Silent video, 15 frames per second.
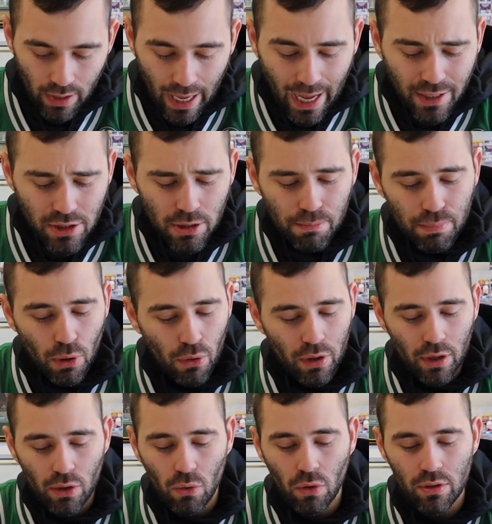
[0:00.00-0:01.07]
Ask the
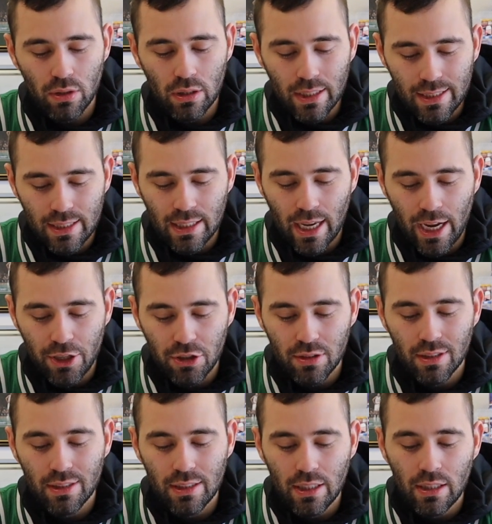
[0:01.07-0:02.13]
broker or the listing agent
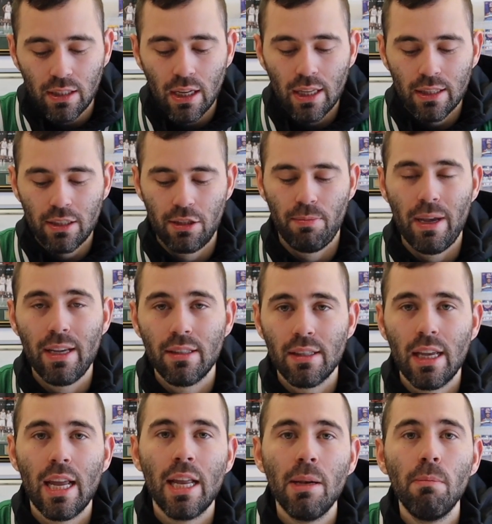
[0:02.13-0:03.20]
to see the space
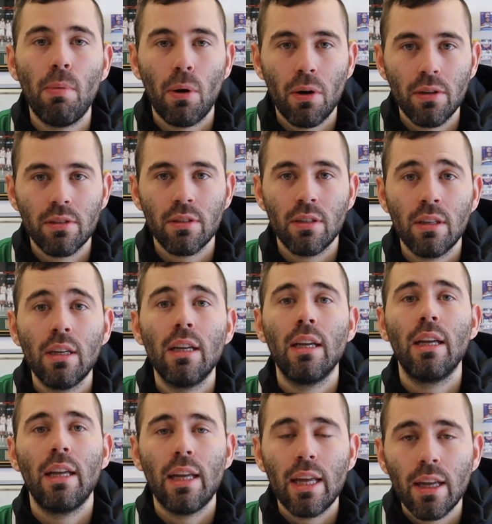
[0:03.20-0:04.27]
in person
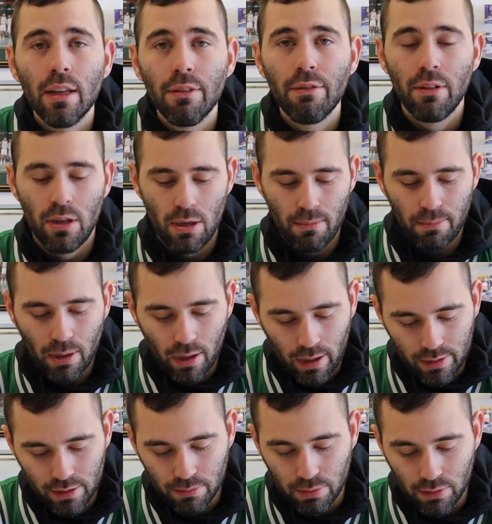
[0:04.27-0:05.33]
if
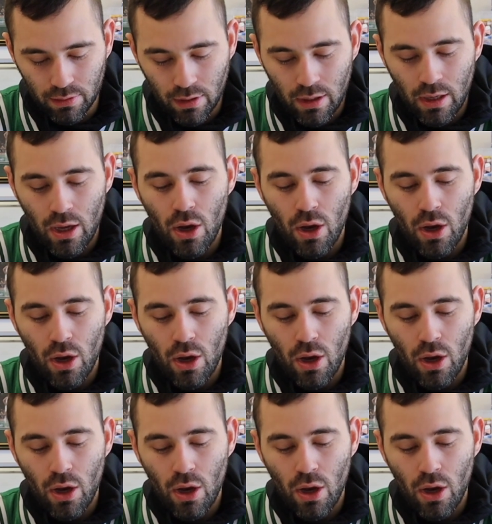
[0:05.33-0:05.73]
possible.